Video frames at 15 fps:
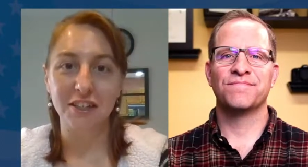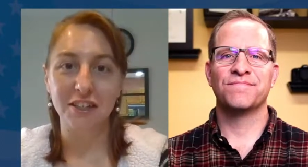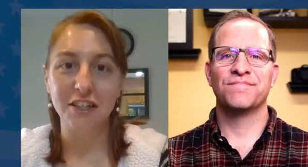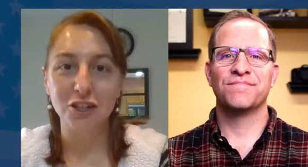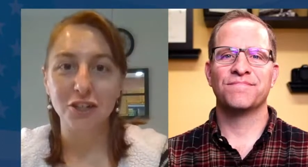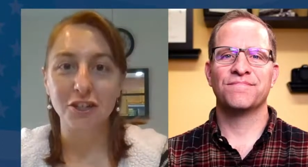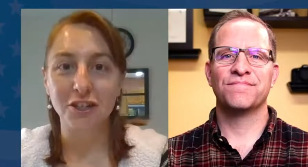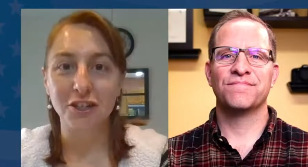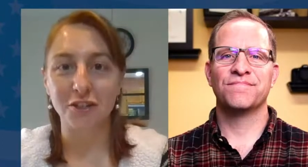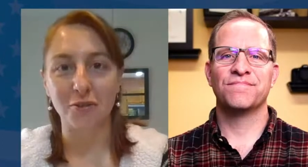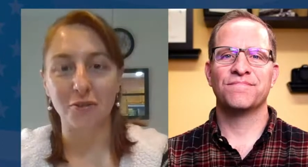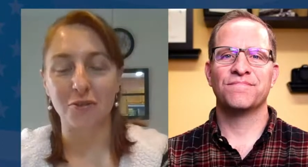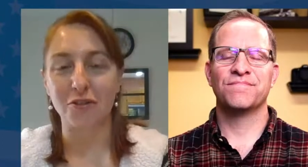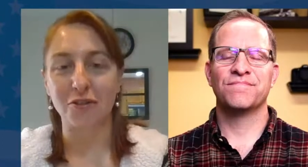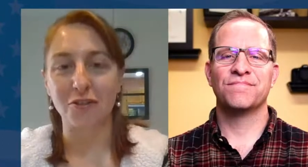Speaker 1: t
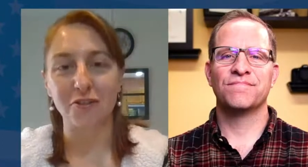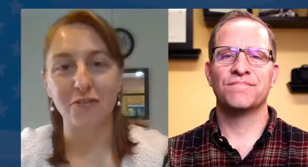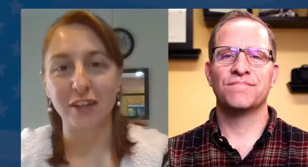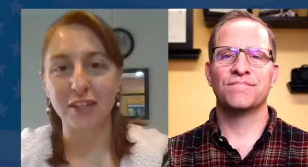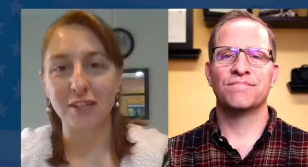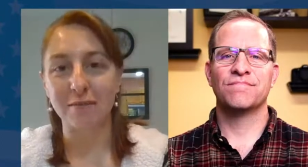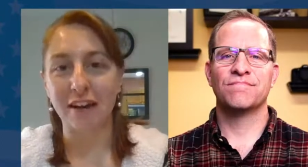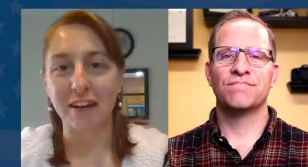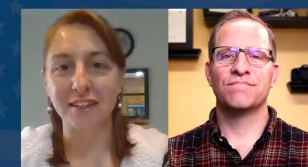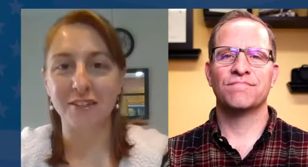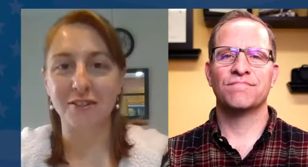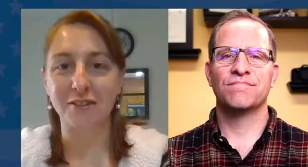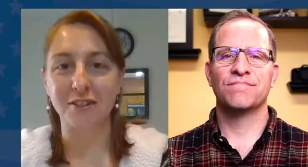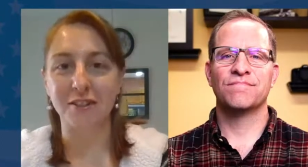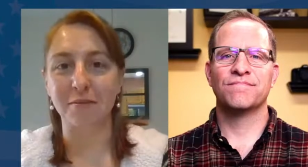shirts or face
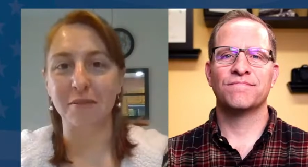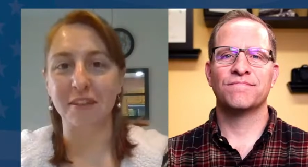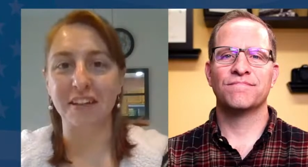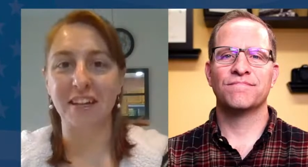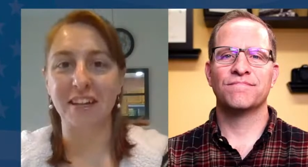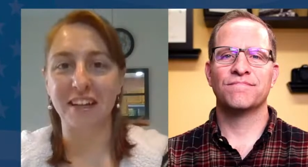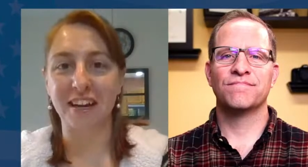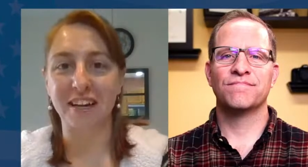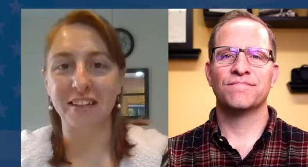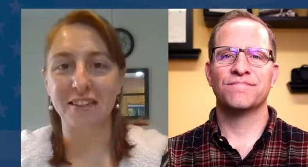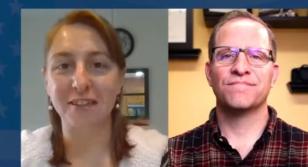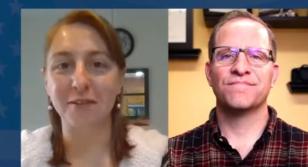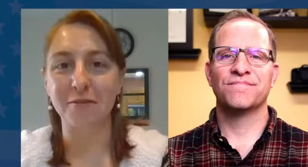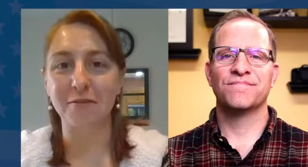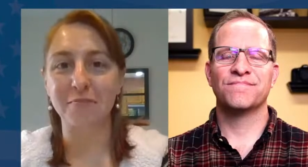mask or something like
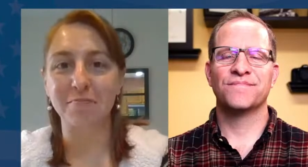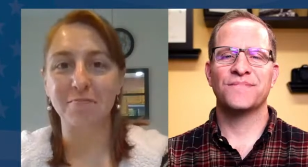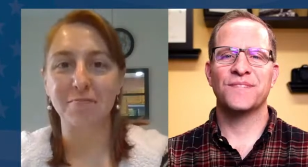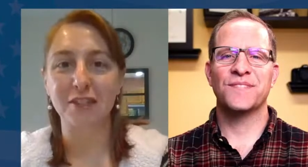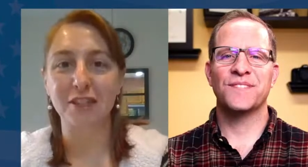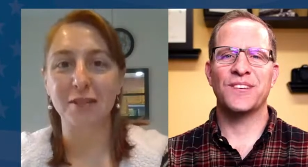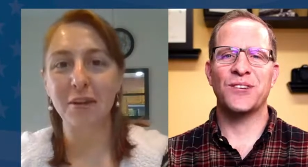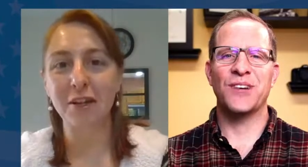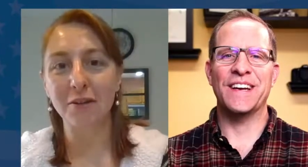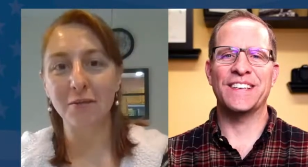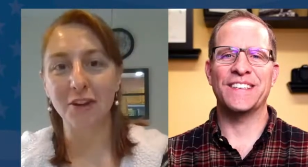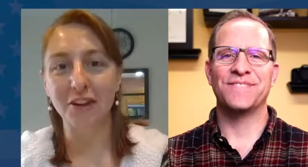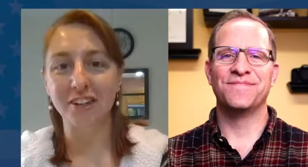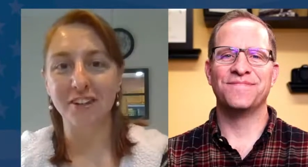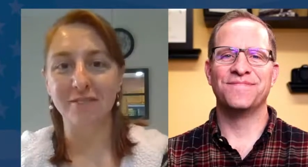that. So Great.
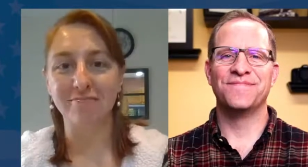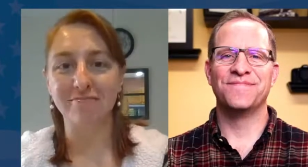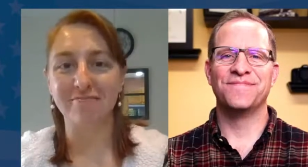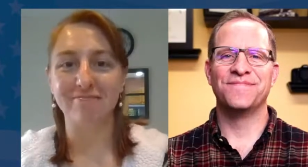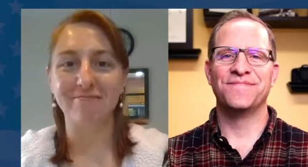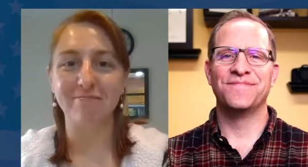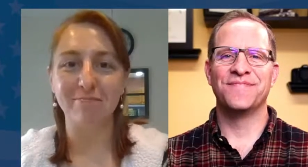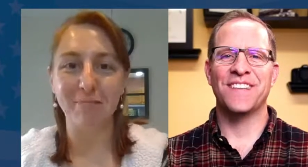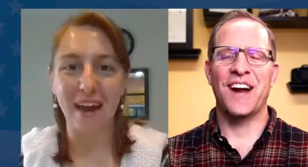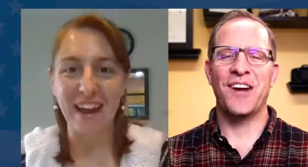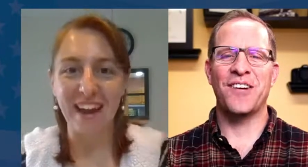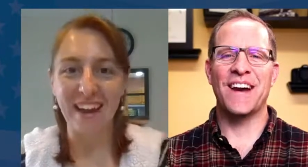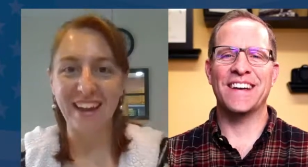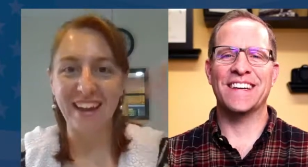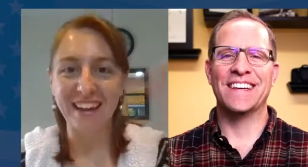spread the word.
Speaker 2: All Bye.
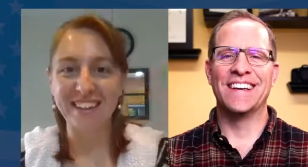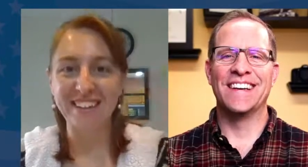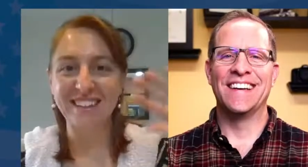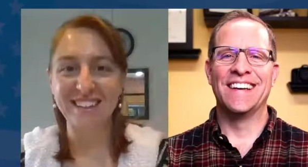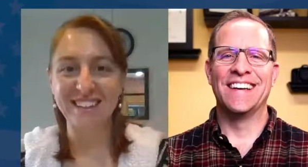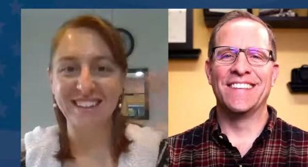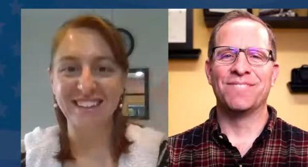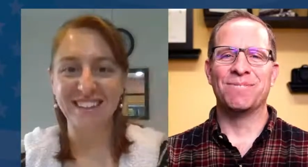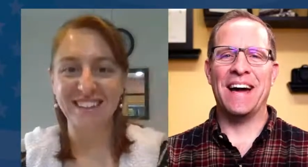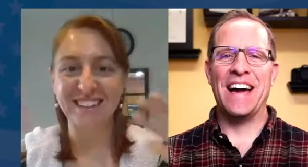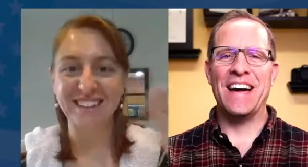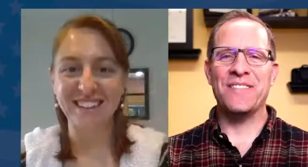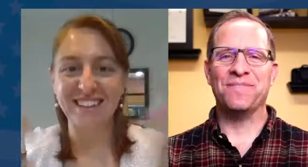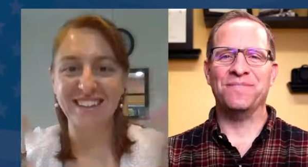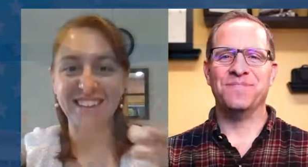Right.
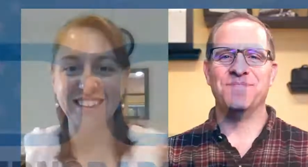Bye.